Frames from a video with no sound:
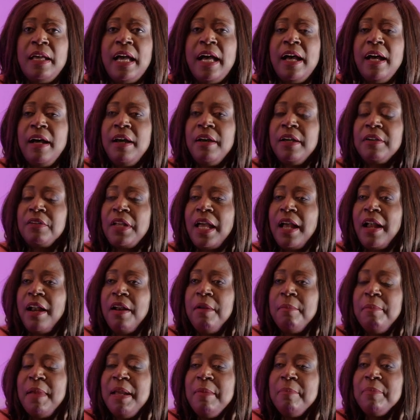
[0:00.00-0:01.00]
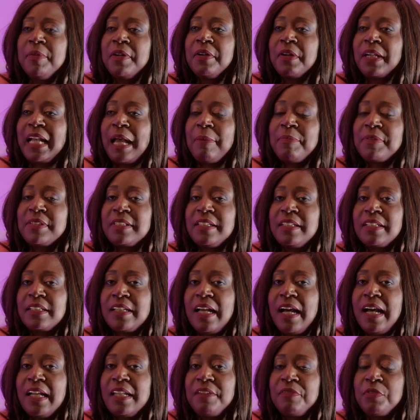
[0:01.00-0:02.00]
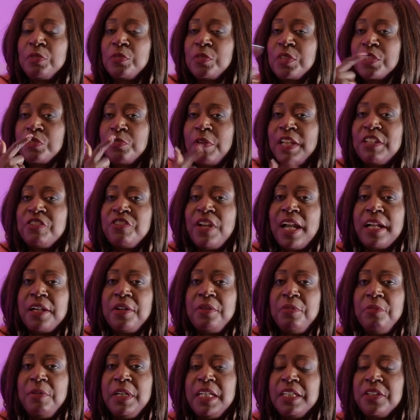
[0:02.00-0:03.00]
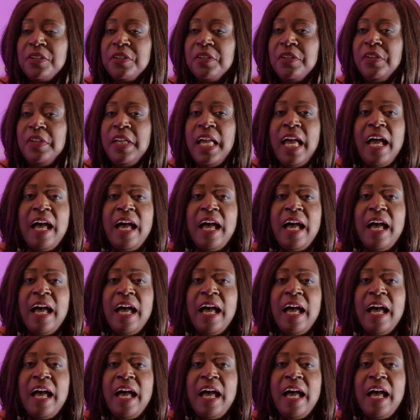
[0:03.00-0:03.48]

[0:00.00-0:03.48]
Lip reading: I remember Capital Cardiff, which was Red Dragon Radio,